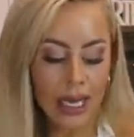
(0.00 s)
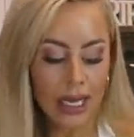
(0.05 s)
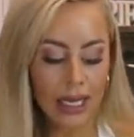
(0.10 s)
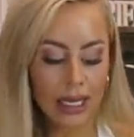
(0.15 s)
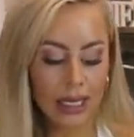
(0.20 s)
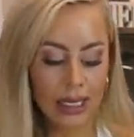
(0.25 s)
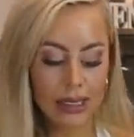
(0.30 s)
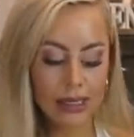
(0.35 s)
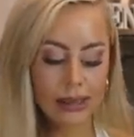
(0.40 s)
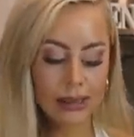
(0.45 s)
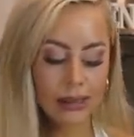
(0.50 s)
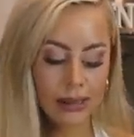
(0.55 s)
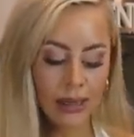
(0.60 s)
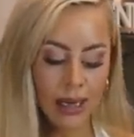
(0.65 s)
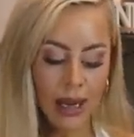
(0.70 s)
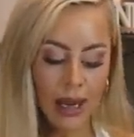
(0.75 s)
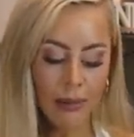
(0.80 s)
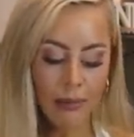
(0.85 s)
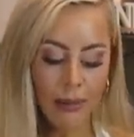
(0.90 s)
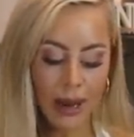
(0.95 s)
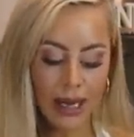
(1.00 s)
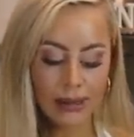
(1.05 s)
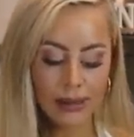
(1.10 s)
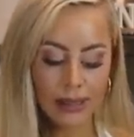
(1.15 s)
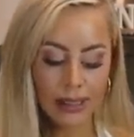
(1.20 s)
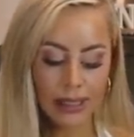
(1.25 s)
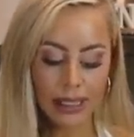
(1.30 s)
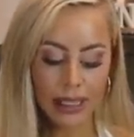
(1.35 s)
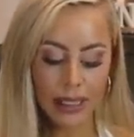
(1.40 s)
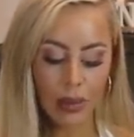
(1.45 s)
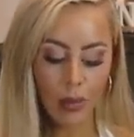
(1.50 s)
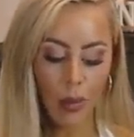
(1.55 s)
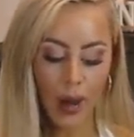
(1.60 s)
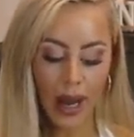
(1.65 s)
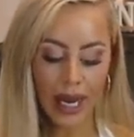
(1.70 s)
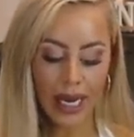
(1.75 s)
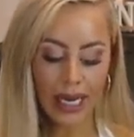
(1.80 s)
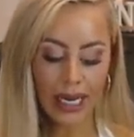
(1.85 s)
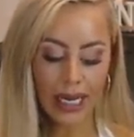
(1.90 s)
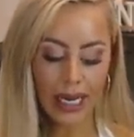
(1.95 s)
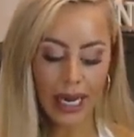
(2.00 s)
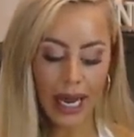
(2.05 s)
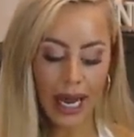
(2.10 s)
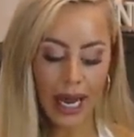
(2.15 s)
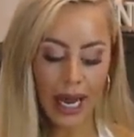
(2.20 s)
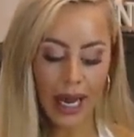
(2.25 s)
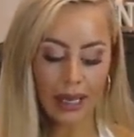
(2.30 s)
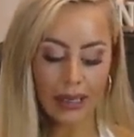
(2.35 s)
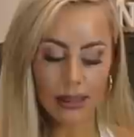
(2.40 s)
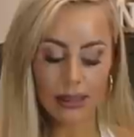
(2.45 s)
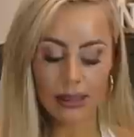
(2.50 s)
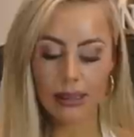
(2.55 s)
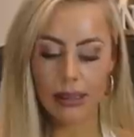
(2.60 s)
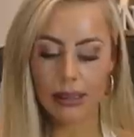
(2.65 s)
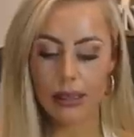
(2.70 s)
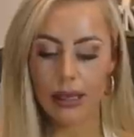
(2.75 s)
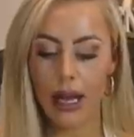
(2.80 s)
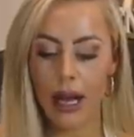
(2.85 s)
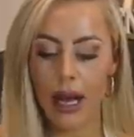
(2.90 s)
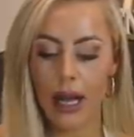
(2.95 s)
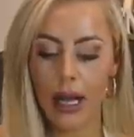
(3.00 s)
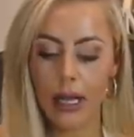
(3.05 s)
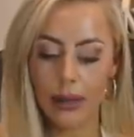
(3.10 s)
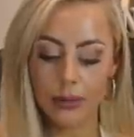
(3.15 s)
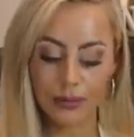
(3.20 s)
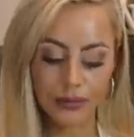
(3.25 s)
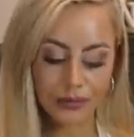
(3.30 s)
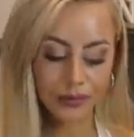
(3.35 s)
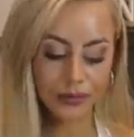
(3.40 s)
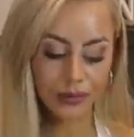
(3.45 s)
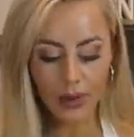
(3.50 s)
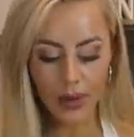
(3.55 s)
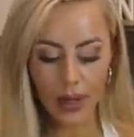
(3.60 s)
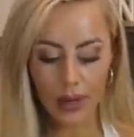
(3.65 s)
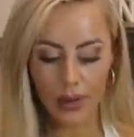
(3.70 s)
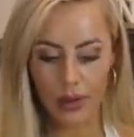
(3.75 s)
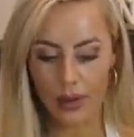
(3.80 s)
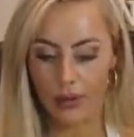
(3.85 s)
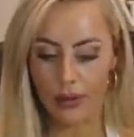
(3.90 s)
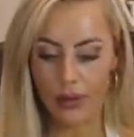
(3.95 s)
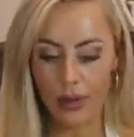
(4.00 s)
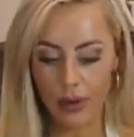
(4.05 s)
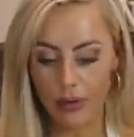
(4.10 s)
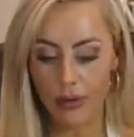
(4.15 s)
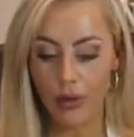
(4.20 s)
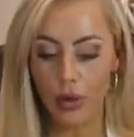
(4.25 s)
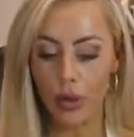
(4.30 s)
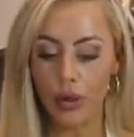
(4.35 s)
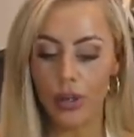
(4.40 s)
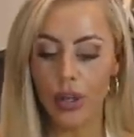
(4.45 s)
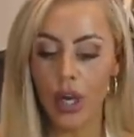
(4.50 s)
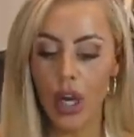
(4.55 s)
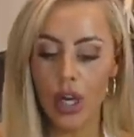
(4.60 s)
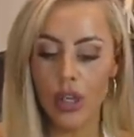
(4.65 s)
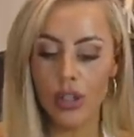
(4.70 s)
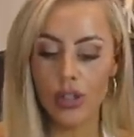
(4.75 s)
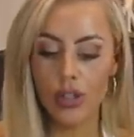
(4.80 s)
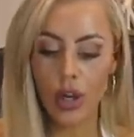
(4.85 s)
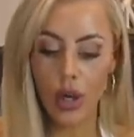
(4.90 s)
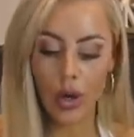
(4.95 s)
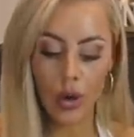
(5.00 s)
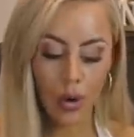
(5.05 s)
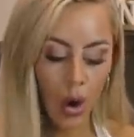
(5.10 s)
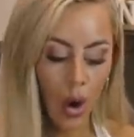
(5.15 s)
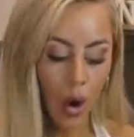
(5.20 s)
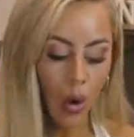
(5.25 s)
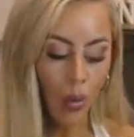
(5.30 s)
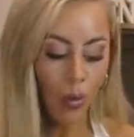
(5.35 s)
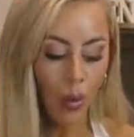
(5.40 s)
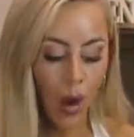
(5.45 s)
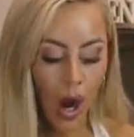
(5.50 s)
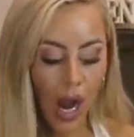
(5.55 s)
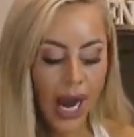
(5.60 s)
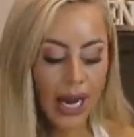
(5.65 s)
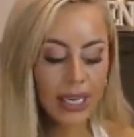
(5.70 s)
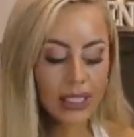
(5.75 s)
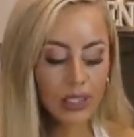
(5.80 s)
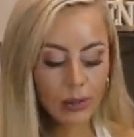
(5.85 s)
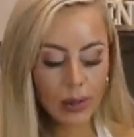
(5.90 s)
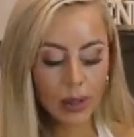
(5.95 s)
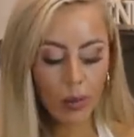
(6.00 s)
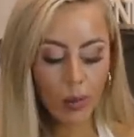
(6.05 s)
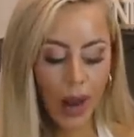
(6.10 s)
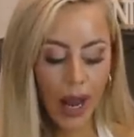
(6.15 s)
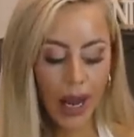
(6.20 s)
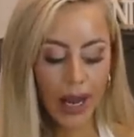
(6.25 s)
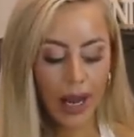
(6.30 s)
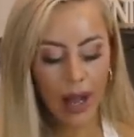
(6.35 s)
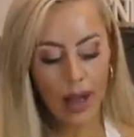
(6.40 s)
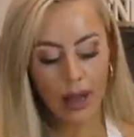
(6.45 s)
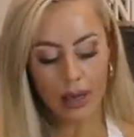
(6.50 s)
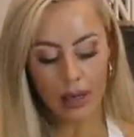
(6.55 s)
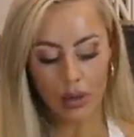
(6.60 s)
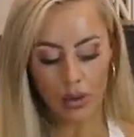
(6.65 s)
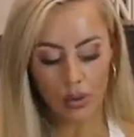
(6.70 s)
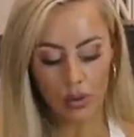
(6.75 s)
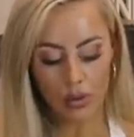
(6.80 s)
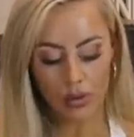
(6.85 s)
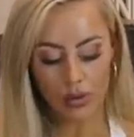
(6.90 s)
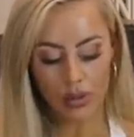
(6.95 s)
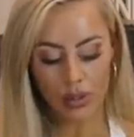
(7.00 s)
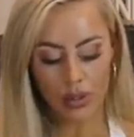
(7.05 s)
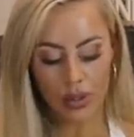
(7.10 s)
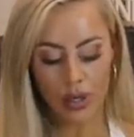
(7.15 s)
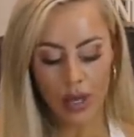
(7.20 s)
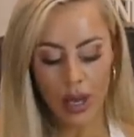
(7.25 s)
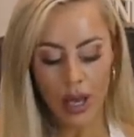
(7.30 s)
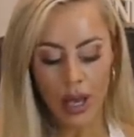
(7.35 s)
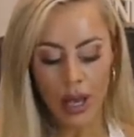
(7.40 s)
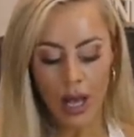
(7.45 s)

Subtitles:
is basically weighing out the food. So why do we weigh uncooked?